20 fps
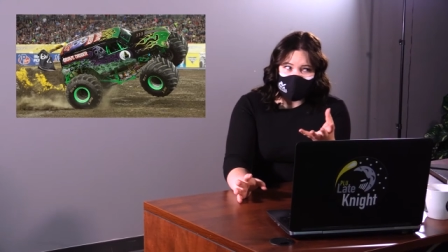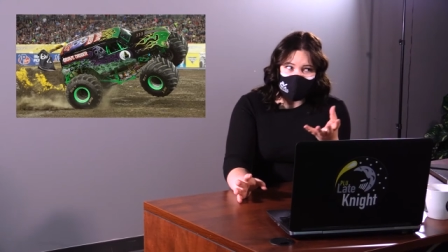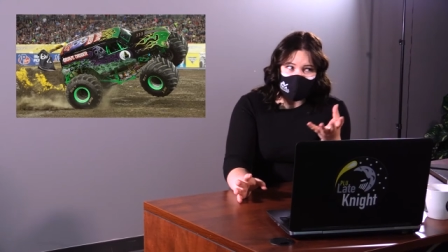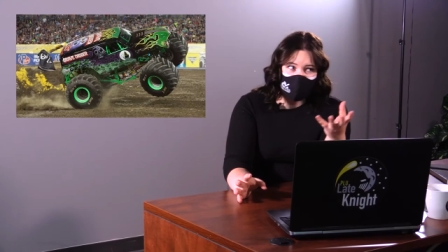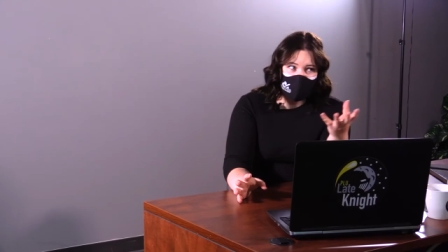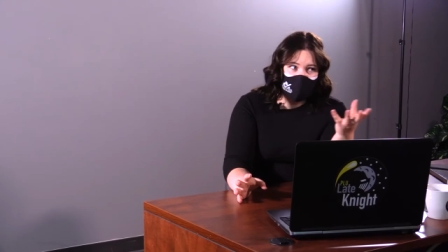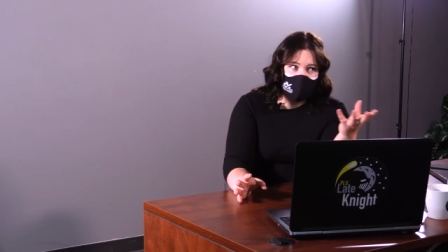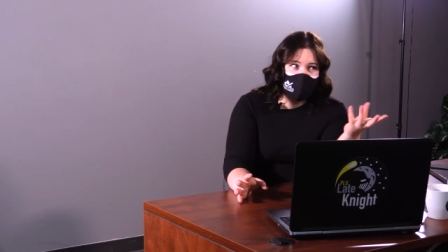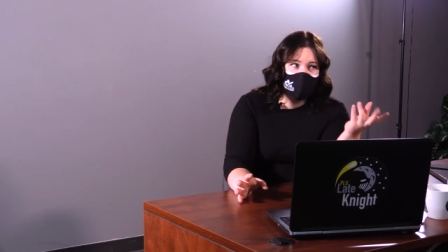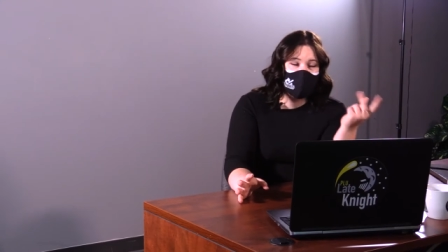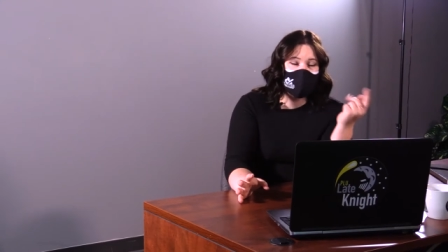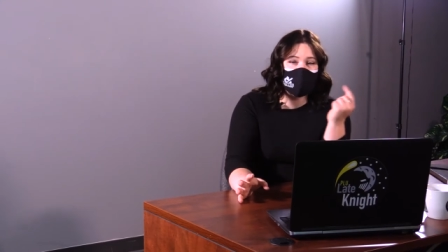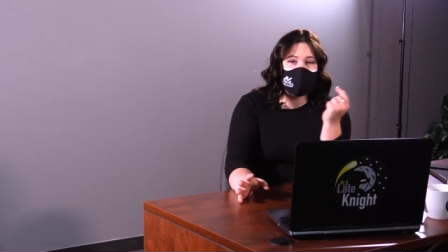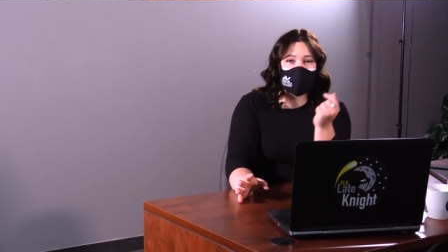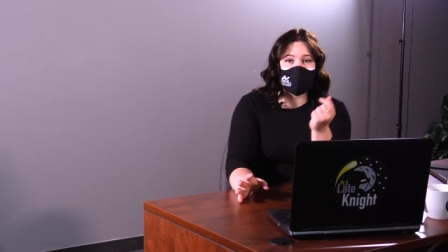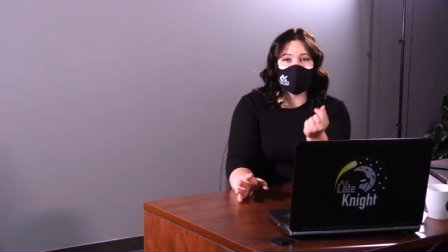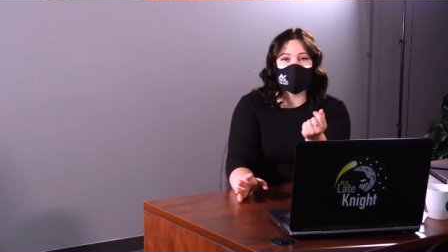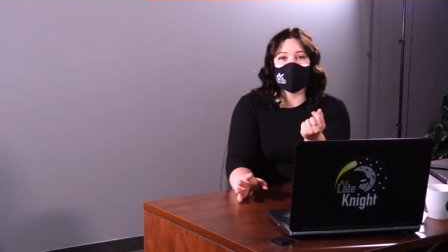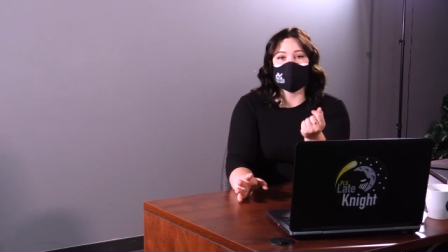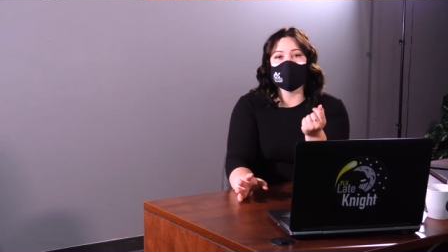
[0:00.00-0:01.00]

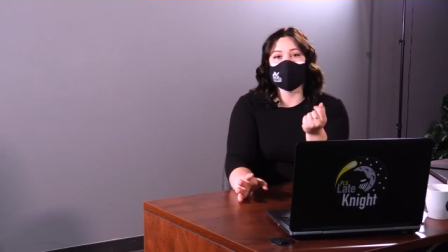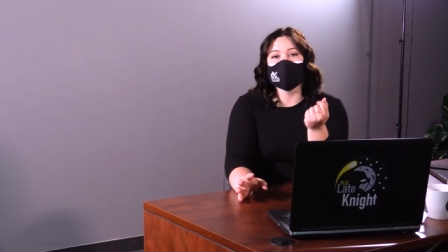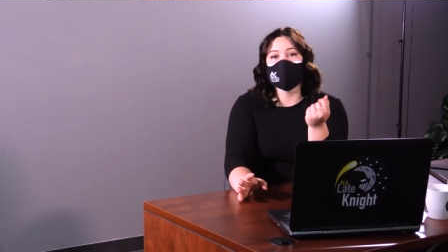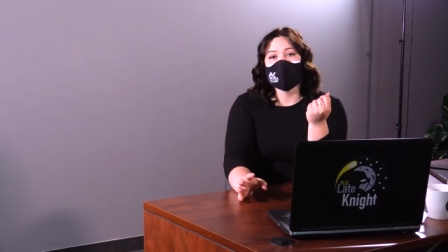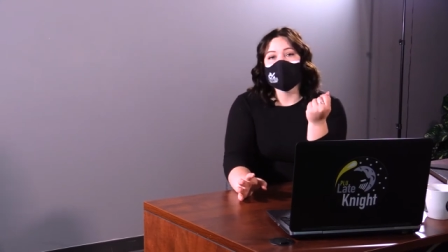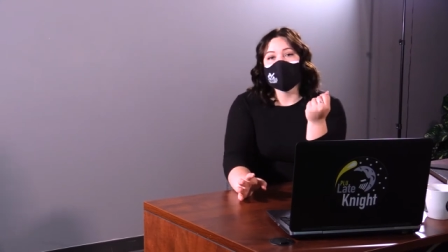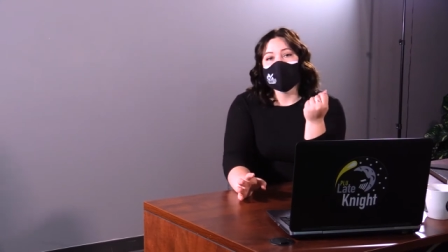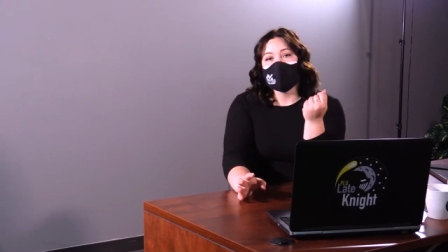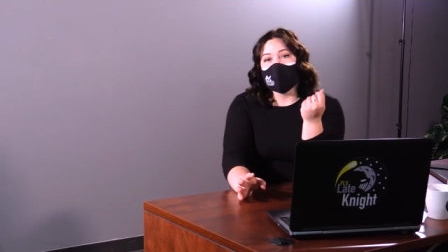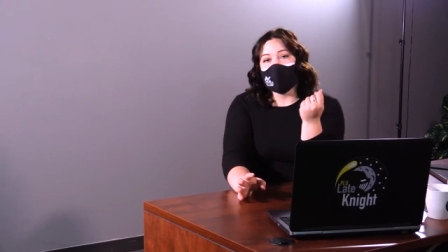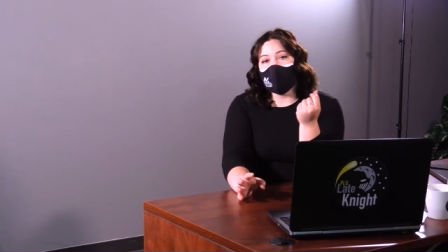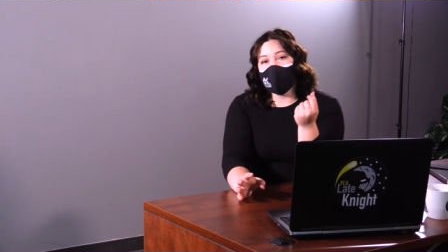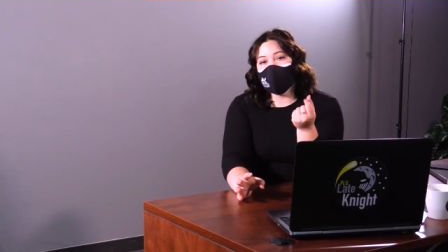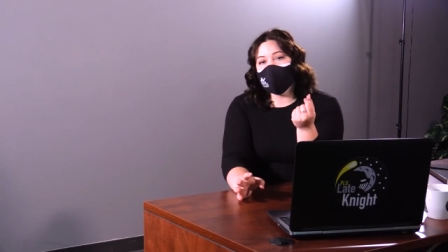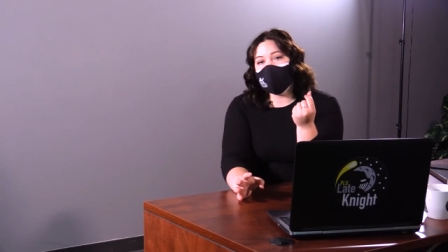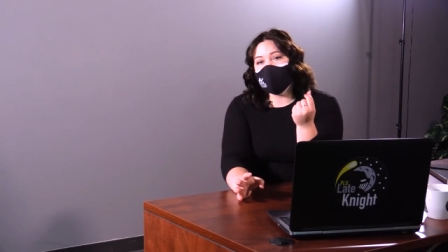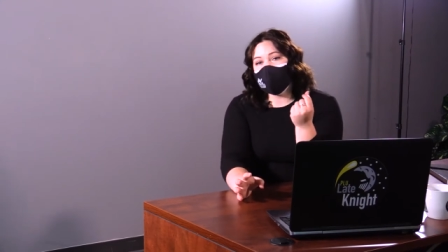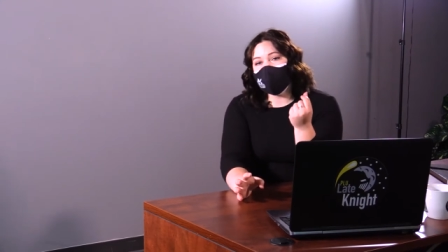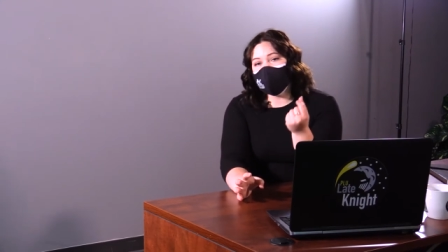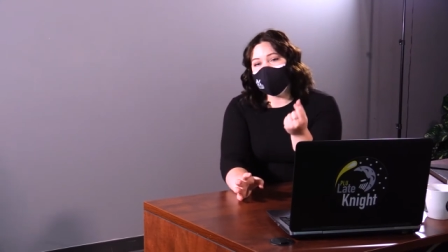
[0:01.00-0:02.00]
Recently, though,
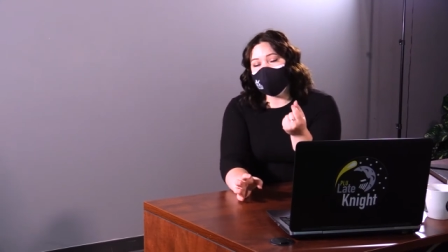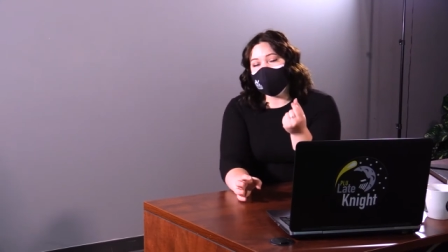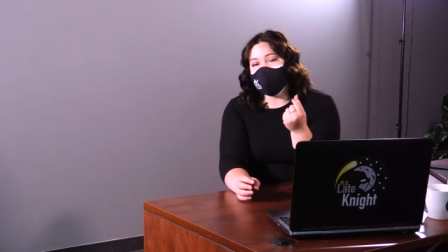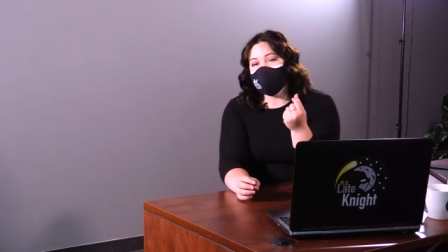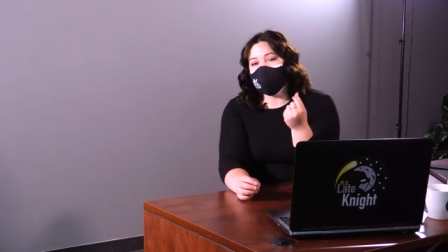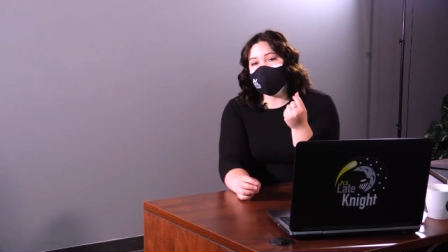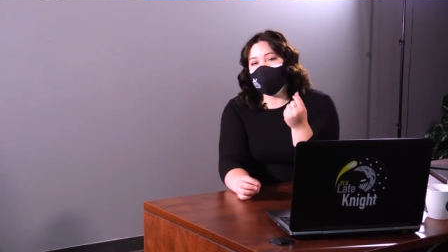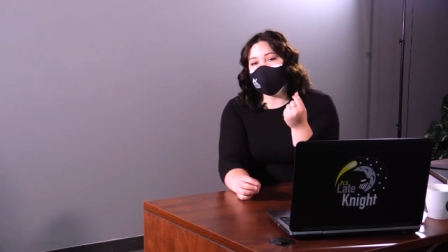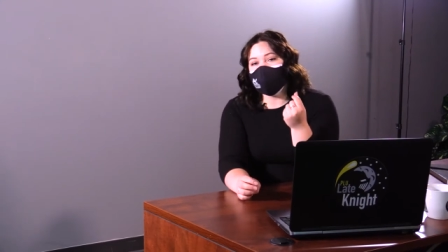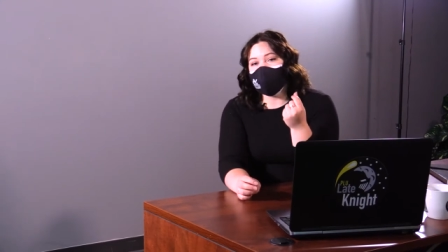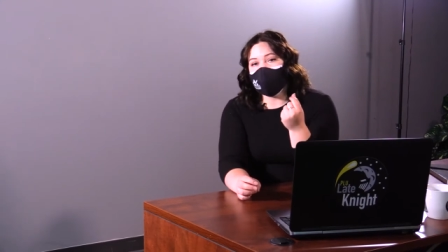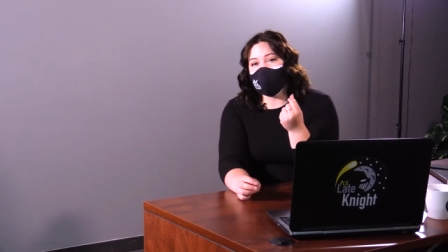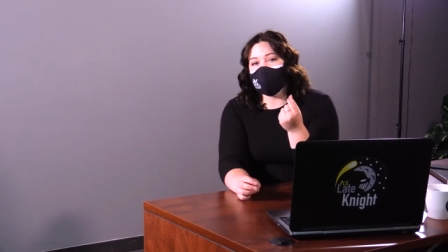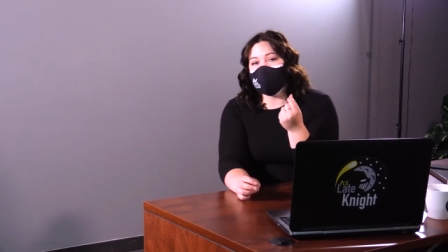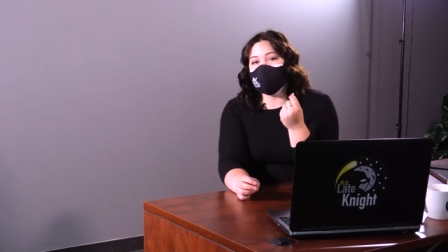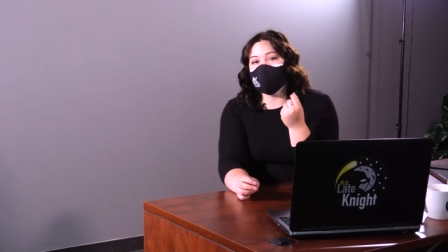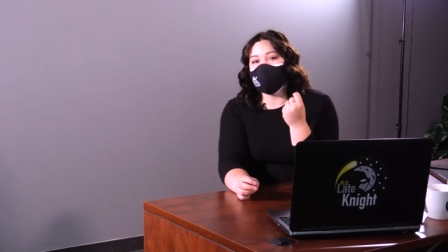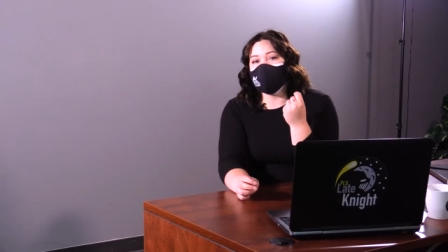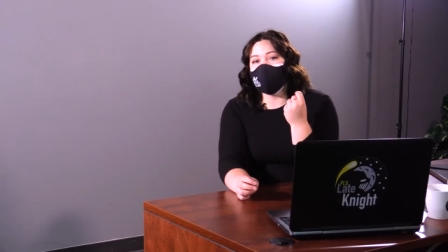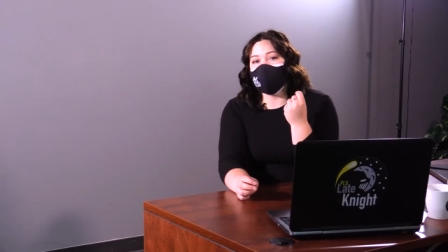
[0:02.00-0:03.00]
Oprah conducted
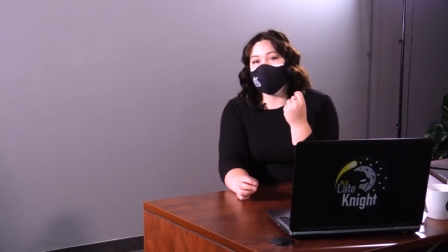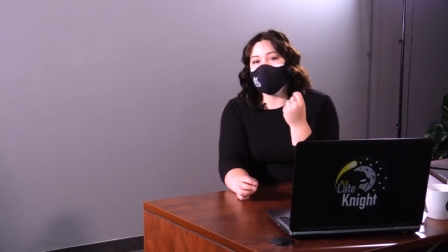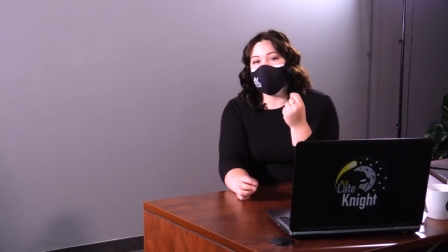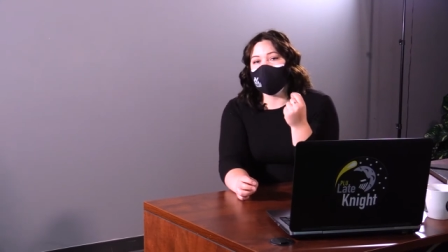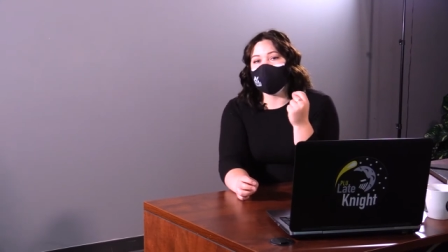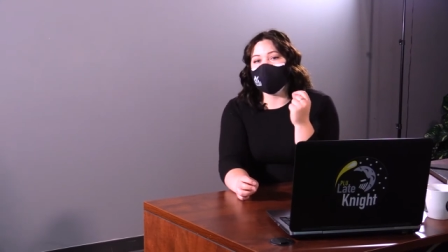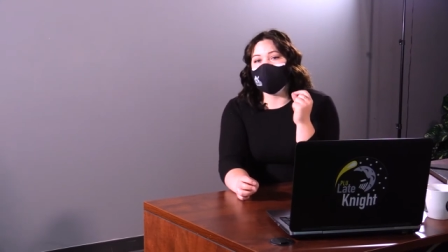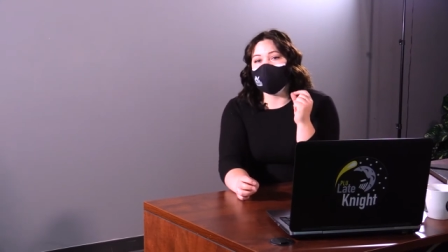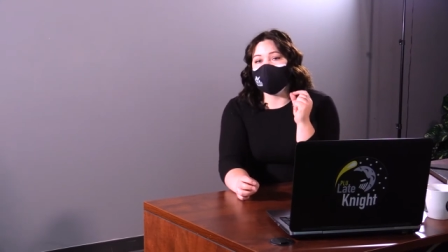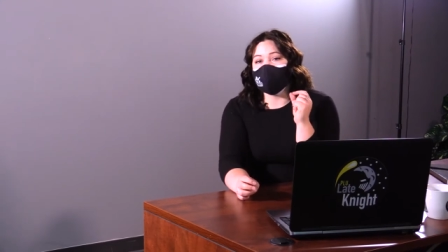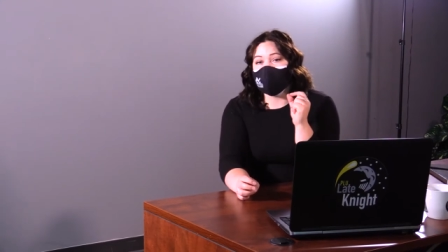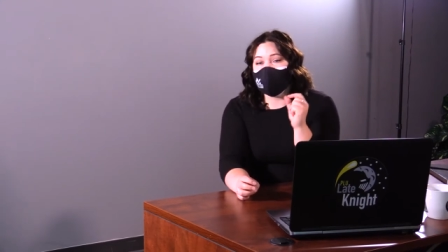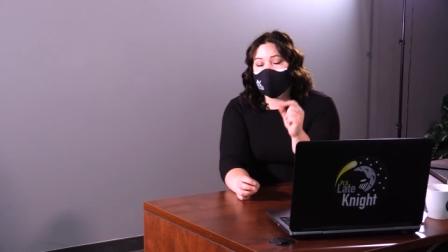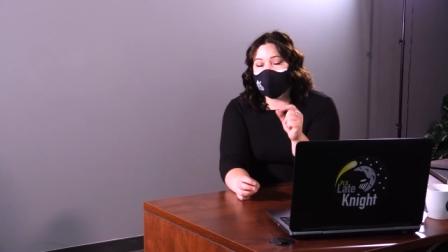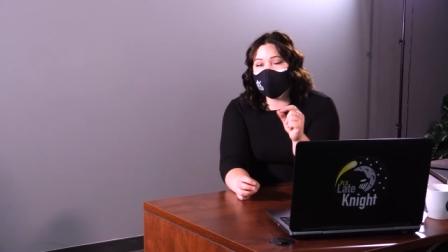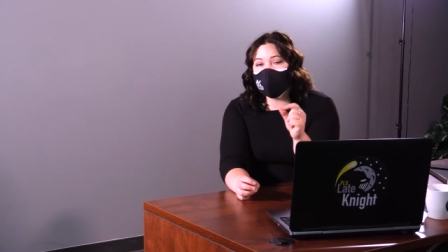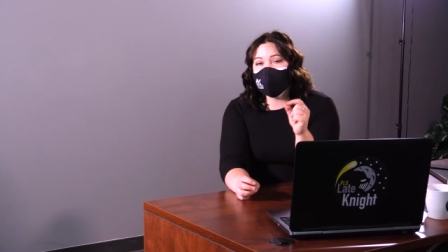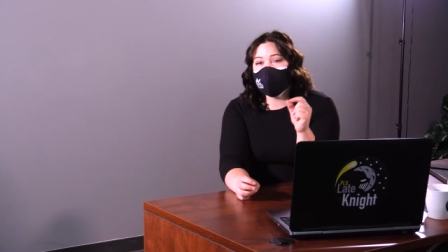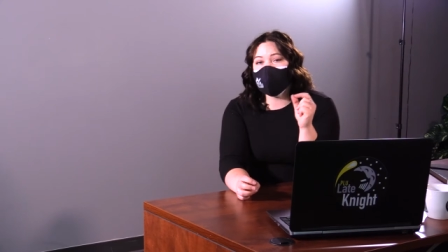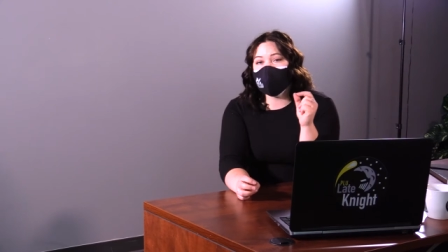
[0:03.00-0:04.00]
possibly one of the
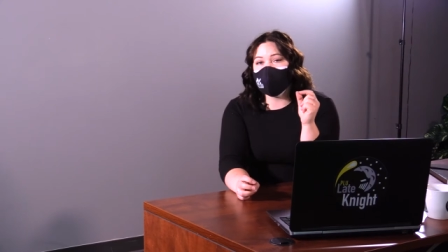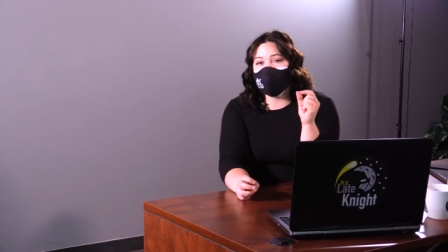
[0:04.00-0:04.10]
most